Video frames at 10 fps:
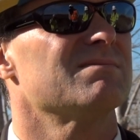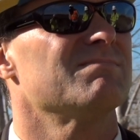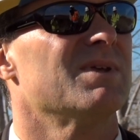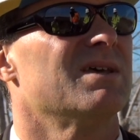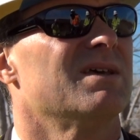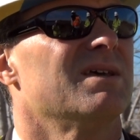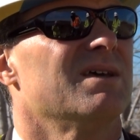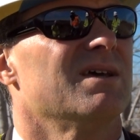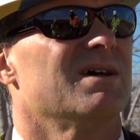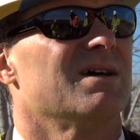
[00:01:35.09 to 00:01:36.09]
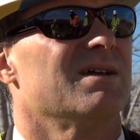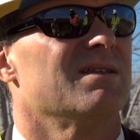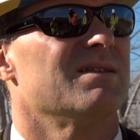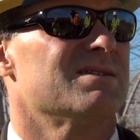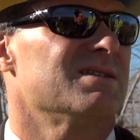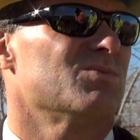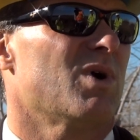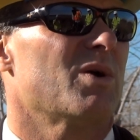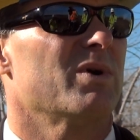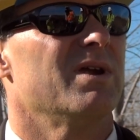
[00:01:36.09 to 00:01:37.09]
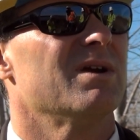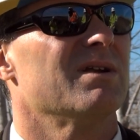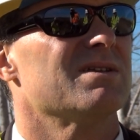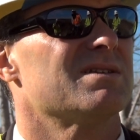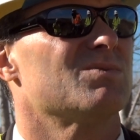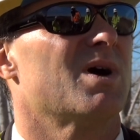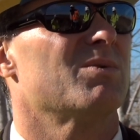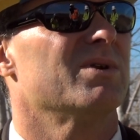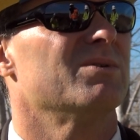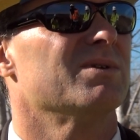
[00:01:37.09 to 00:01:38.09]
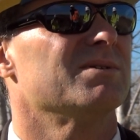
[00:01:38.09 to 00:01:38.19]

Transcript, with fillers: and uh, this is why we're here, and this is why we're doing